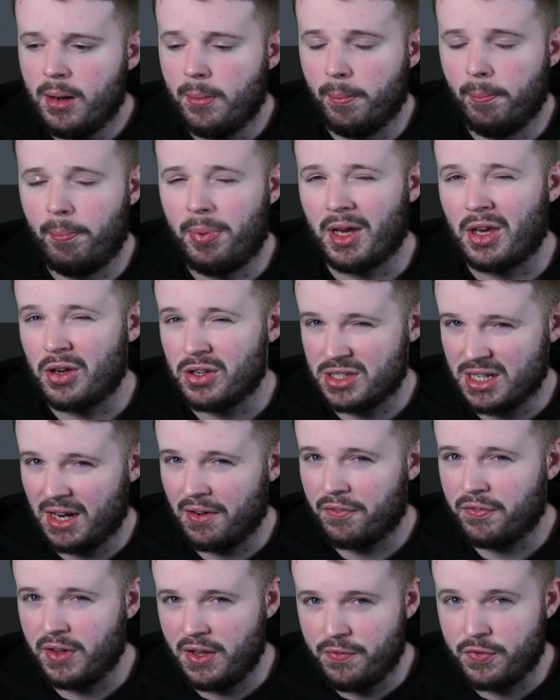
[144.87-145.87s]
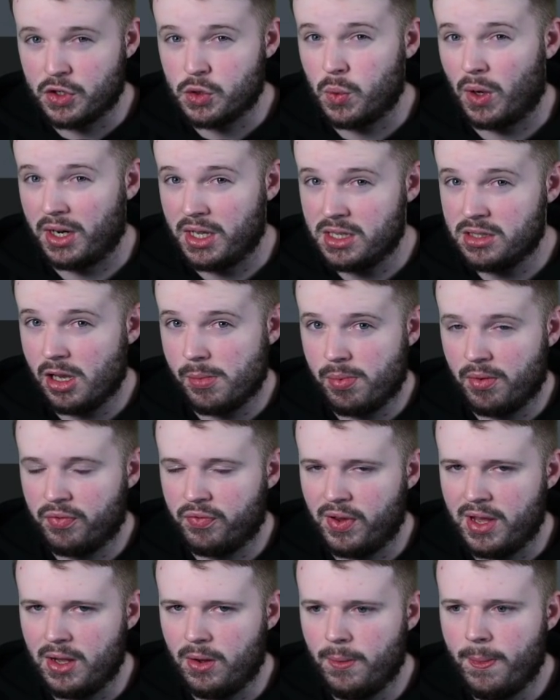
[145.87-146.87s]
because of that FIFA 20 type of
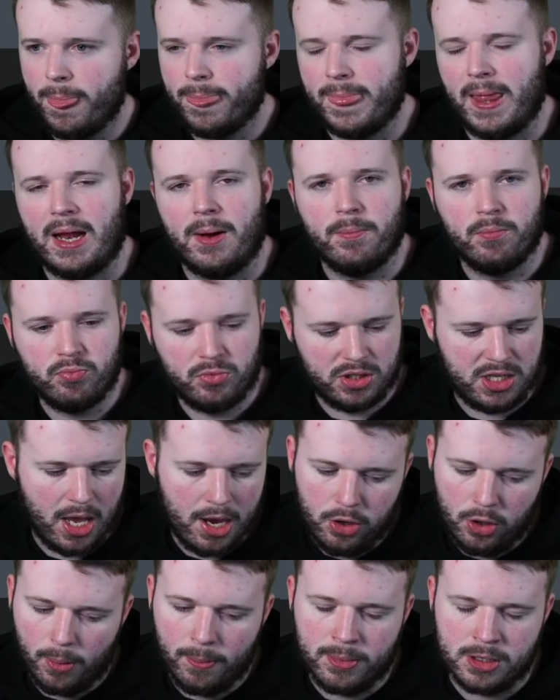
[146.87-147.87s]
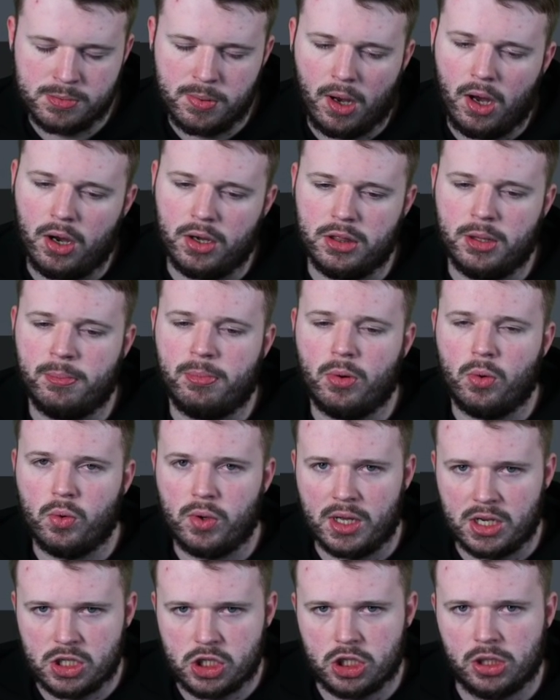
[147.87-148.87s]
feel, that get numbers behind the ball,
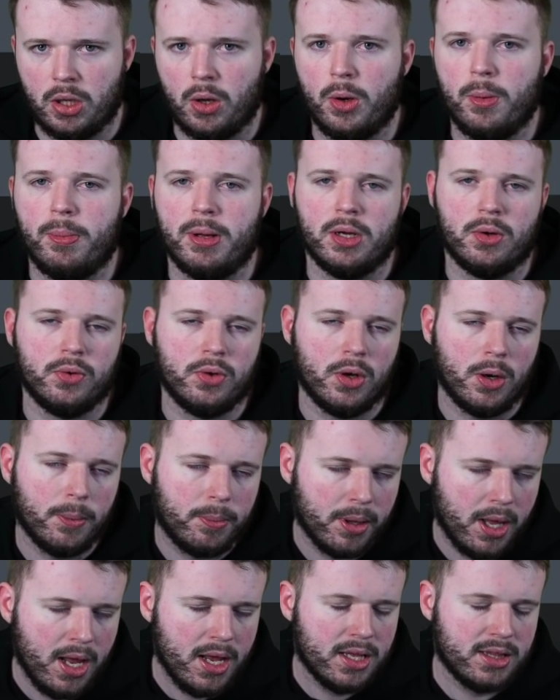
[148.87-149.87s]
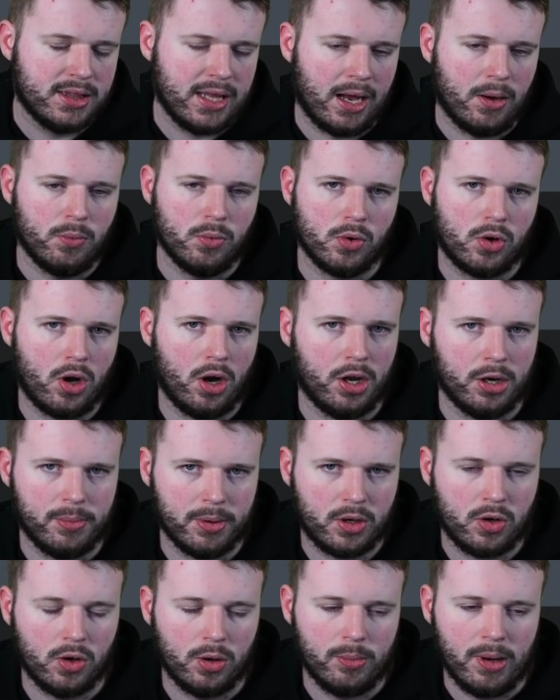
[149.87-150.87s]
that slow build-up, that will kind of
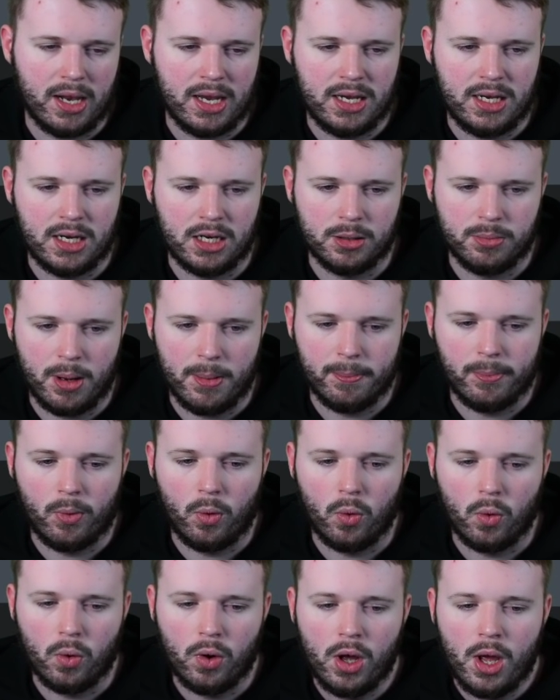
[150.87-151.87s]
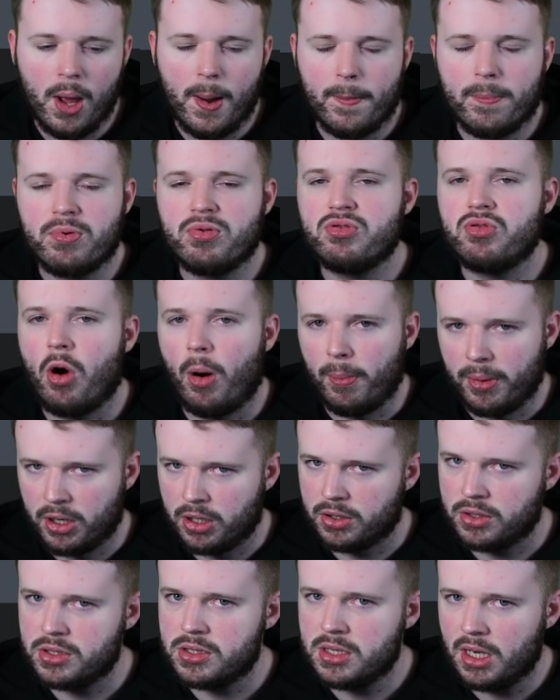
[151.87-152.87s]
become a little bit more
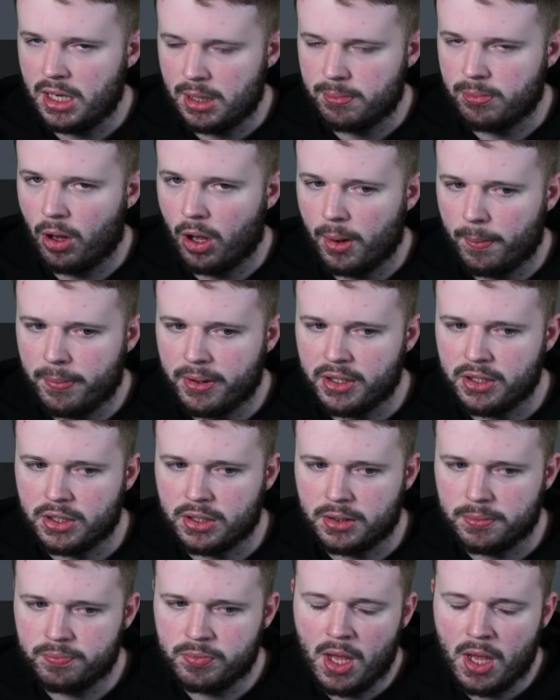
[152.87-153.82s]
prominent in my opinion.